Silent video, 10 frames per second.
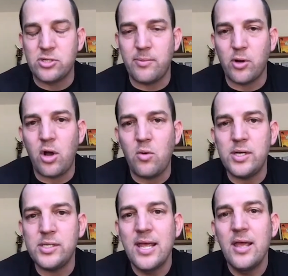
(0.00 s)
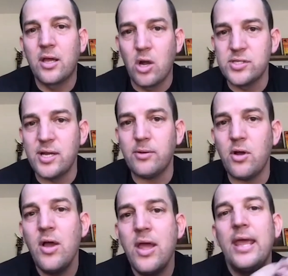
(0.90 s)
Nevergall was, Coach
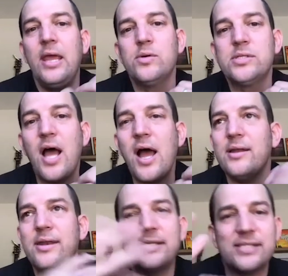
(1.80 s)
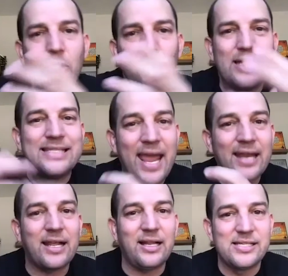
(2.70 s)
Nevergall, he was not necessarily
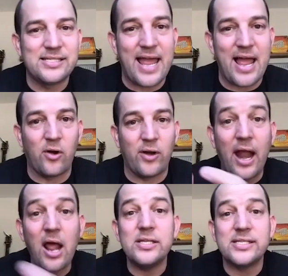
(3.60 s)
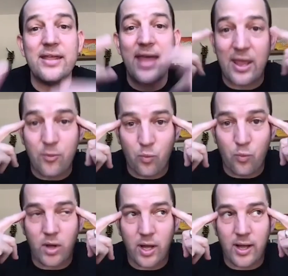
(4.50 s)
technically sound. And I only say that in
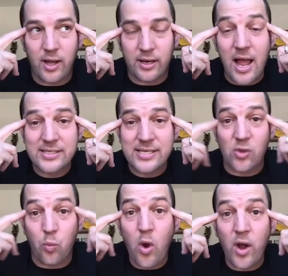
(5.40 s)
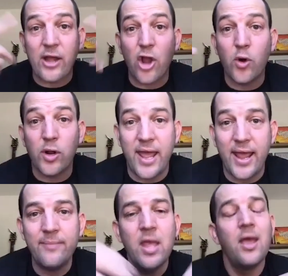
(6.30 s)
context of what I know
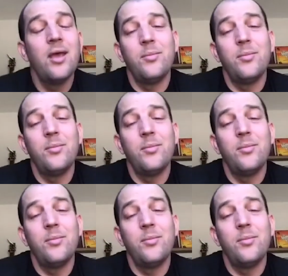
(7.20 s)
today. Right.